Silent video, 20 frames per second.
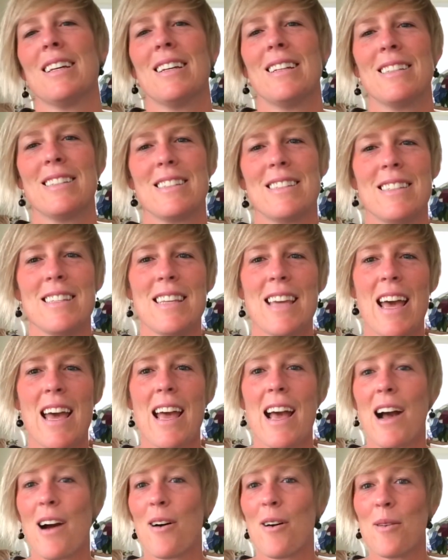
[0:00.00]

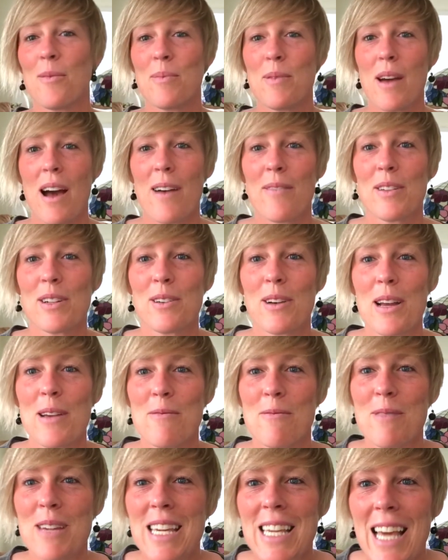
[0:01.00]
CA, I hope you have a
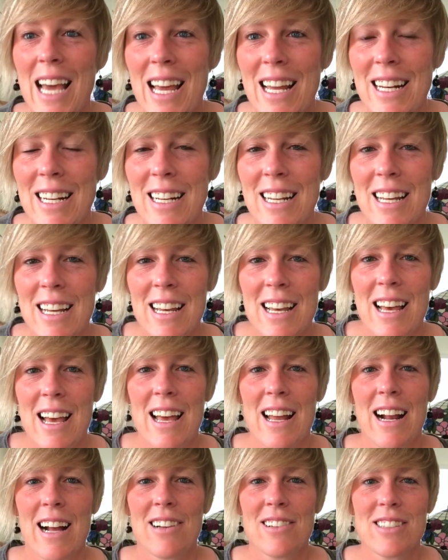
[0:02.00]
great weekend,
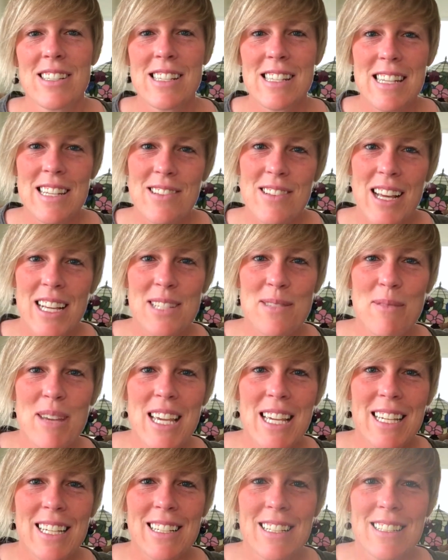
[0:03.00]
and I'll see you next
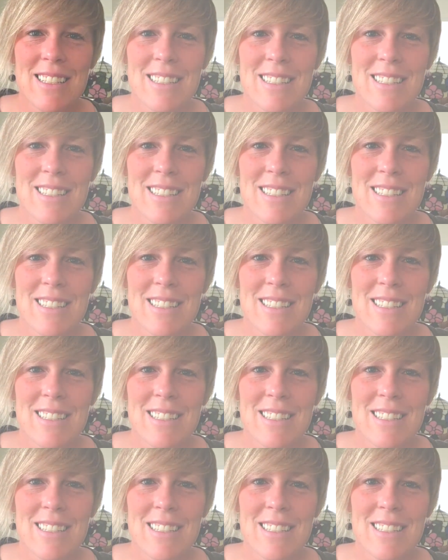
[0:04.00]
week.